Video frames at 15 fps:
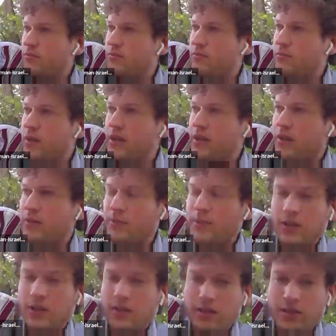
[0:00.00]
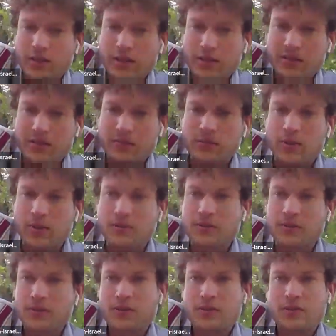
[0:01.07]
why I'm here and what
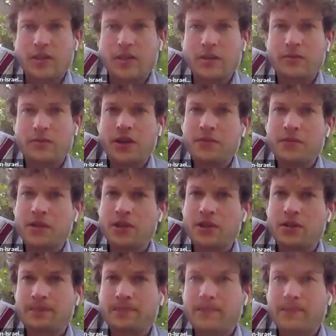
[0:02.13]
I've done there.